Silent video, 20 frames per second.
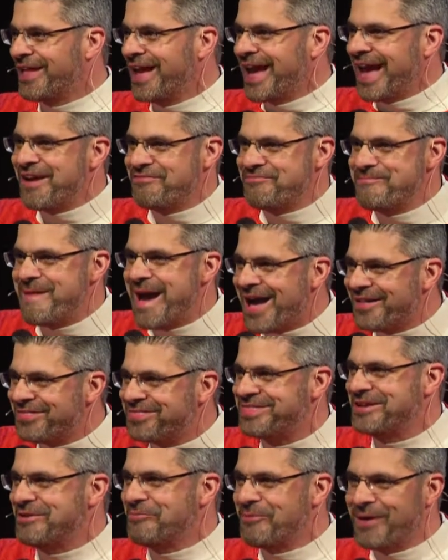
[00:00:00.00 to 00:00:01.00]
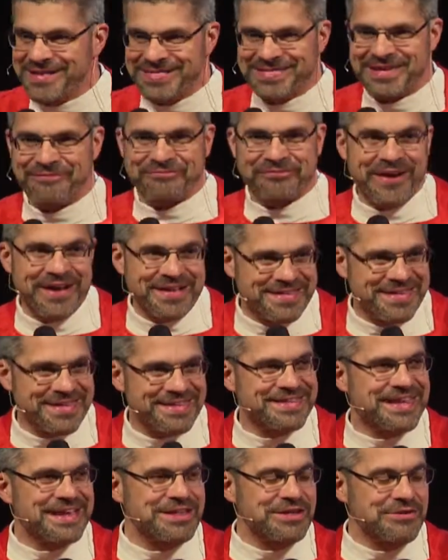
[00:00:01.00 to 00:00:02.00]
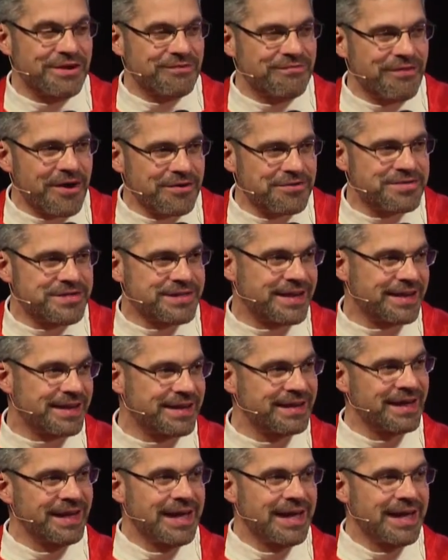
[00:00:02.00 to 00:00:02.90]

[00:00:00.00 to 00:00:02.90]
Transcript: if Matthew went to Franciscan University?